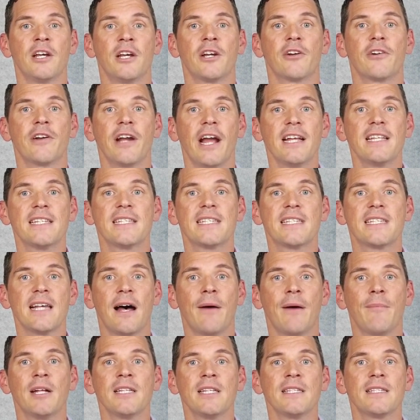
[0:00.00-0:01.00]
creates
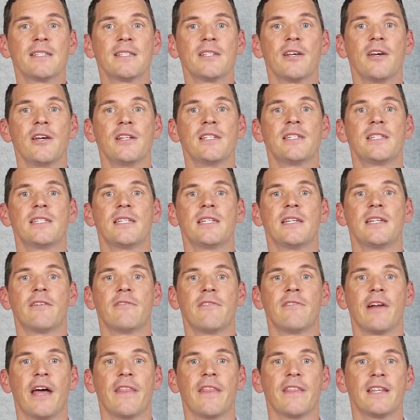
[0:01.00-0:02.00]
some uncertainty
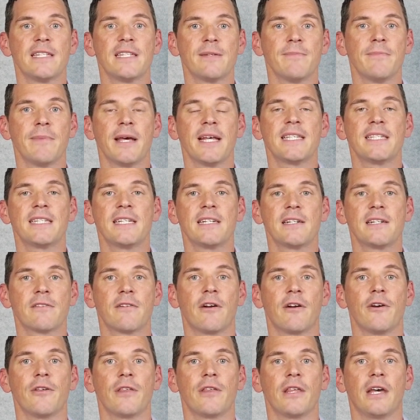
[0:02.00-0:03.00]
around the domestic
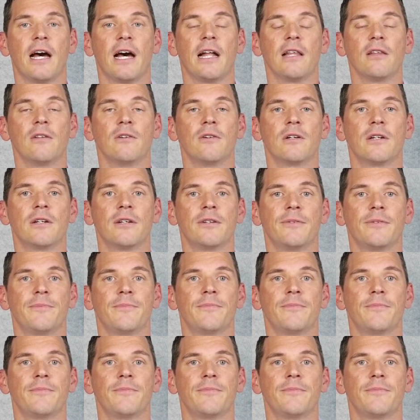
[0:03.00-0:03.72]
growth outlook.